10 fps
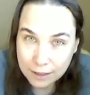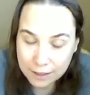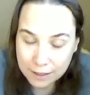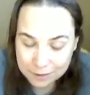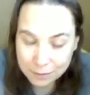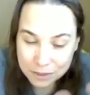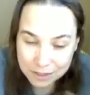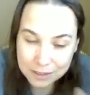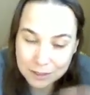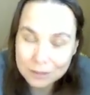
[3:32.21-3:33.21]
in this
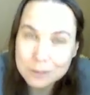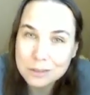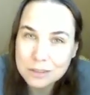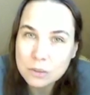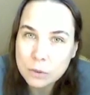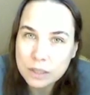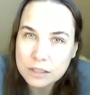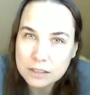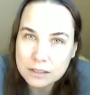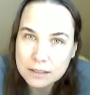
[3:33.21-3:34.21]
particular
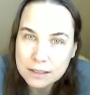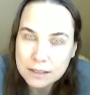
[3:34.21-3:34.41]
situation.